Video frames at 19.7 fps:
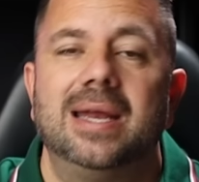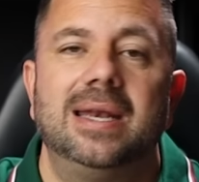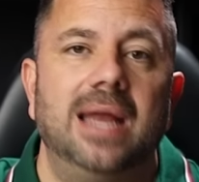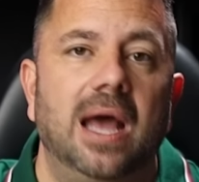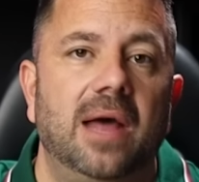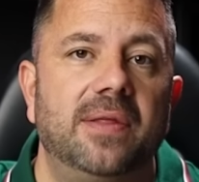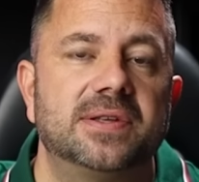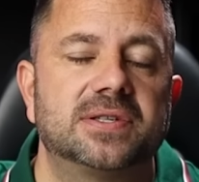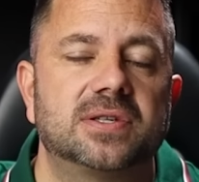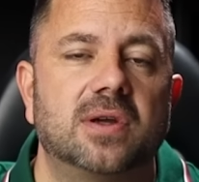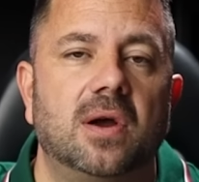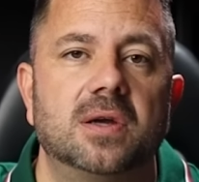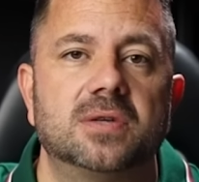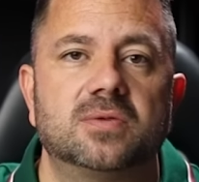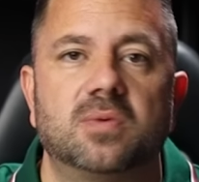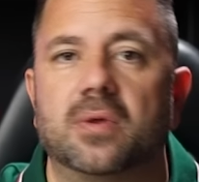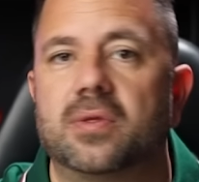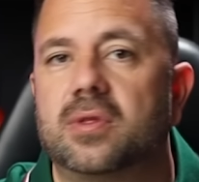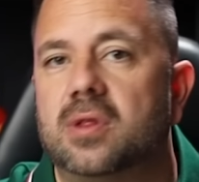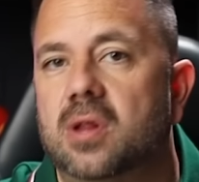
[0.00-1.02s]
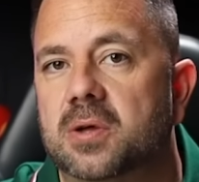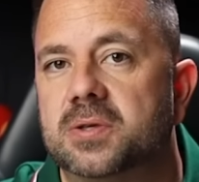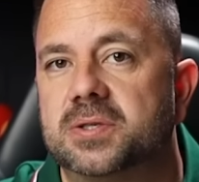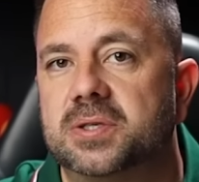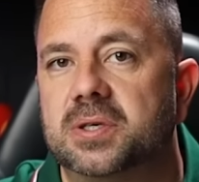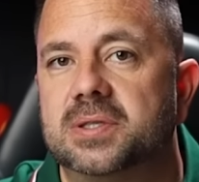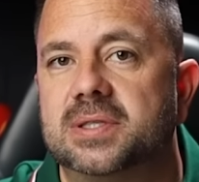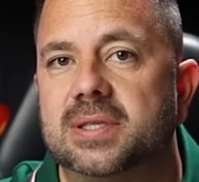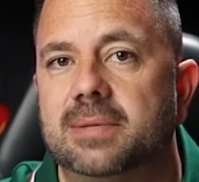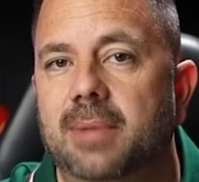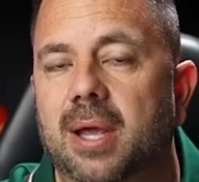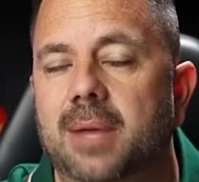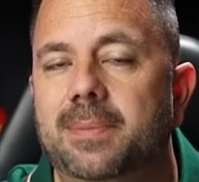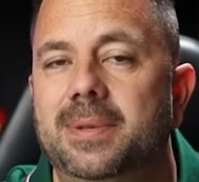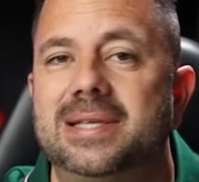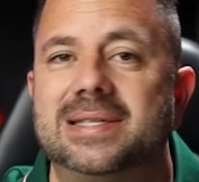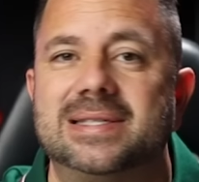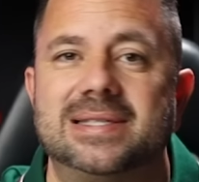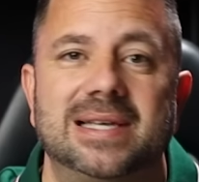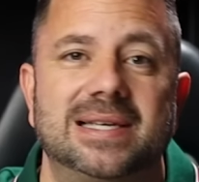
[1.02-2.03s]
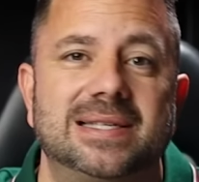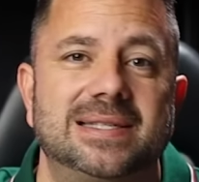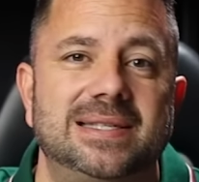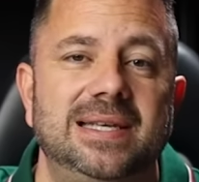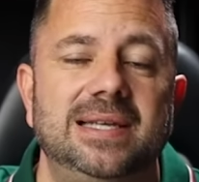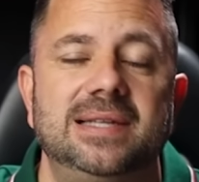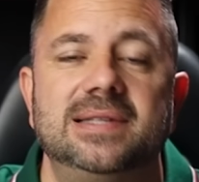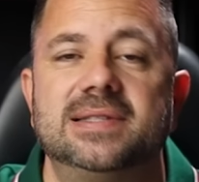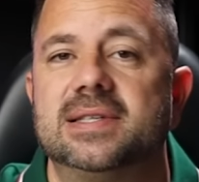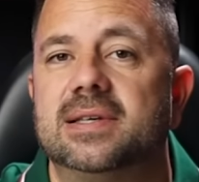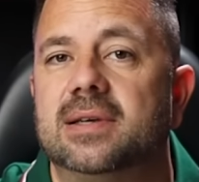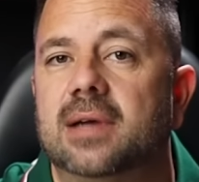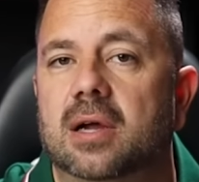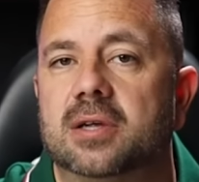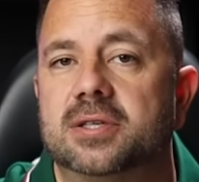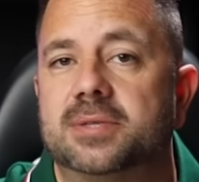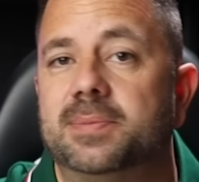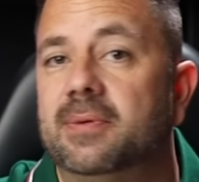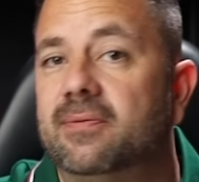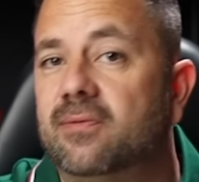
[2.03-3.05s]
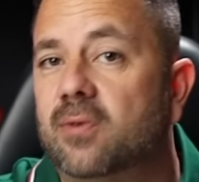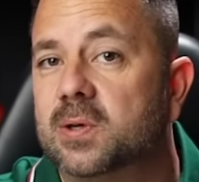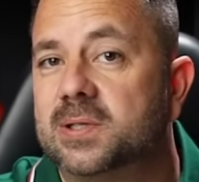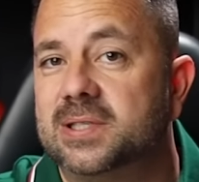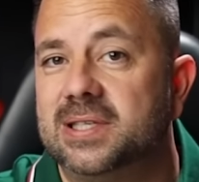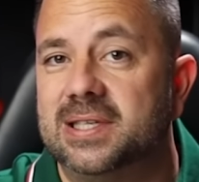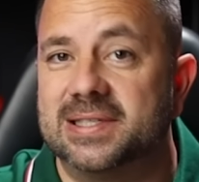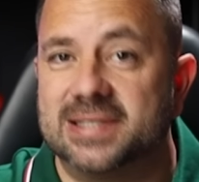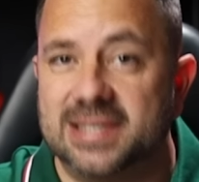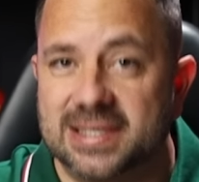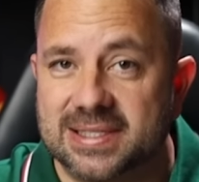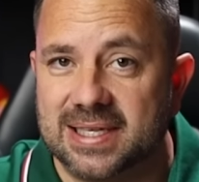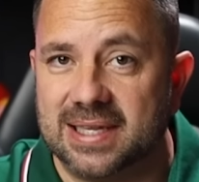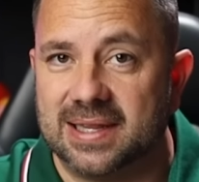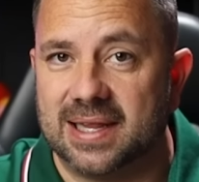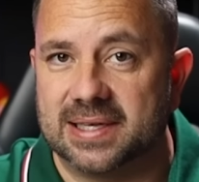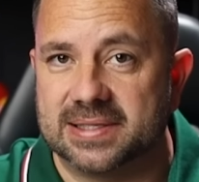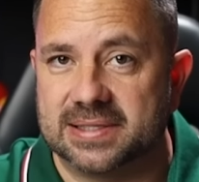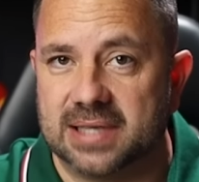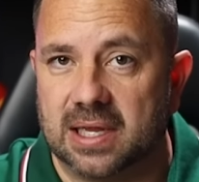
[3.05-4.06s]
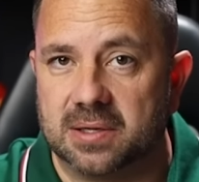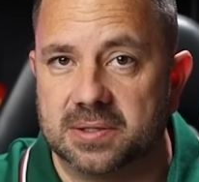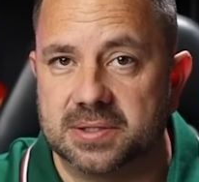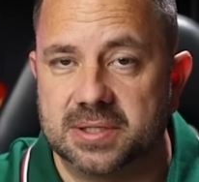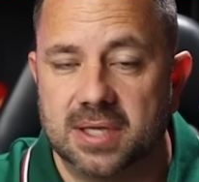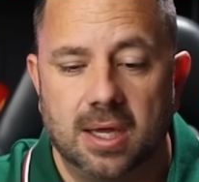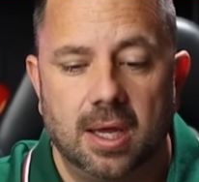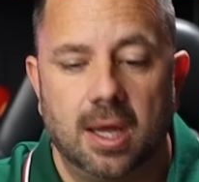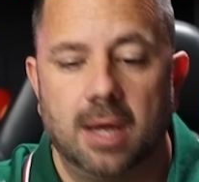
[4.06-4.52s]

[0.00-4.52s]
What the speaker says: Now this car is worth closer to maybe $14,000 to $16,000.